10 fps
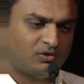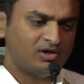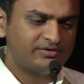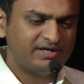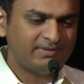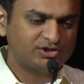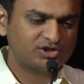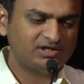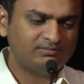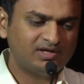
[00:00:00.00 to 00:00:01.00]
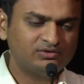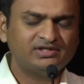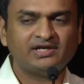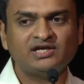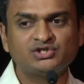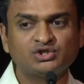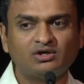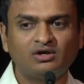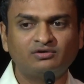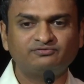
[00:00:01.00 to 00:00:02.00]
already mentioned about the age
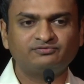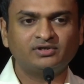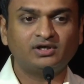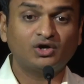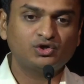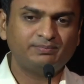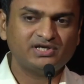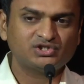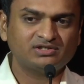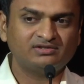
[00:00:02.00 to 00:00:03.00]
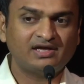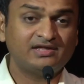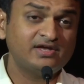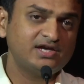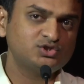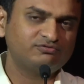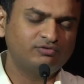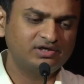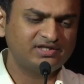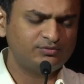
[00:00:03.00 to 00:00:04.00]
of occupation, the age of
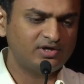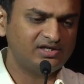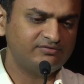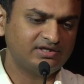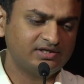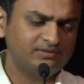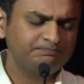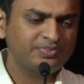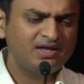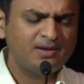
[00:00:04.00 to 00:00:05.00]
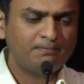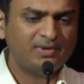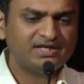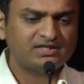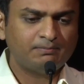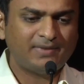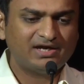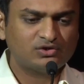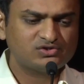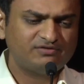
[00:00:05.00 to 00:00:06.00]
work that we are living in. But
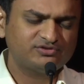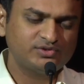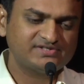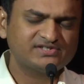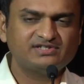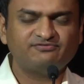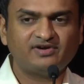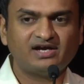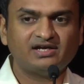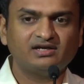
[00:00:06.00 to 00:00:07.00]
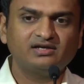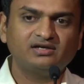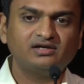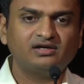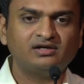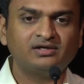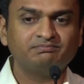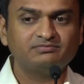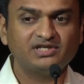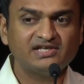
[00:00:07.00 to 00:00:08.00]
Microsoft 365
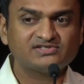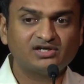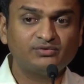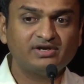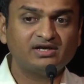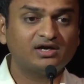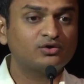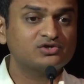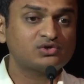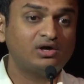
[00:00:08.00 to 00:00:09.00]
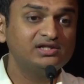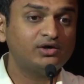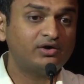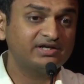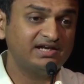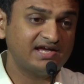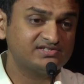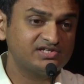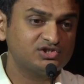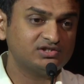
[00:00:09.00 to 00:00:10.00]
did a survey across all the
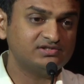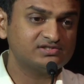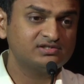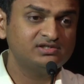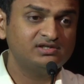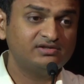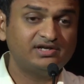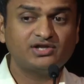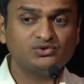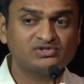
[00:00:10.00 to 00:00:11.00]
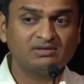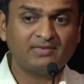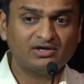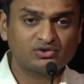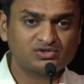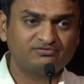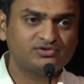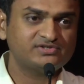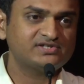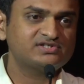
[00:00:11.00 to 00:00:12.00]
organizations that are using Microsoft
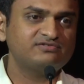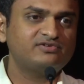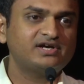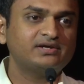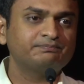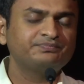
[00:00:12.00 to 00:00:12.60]
365.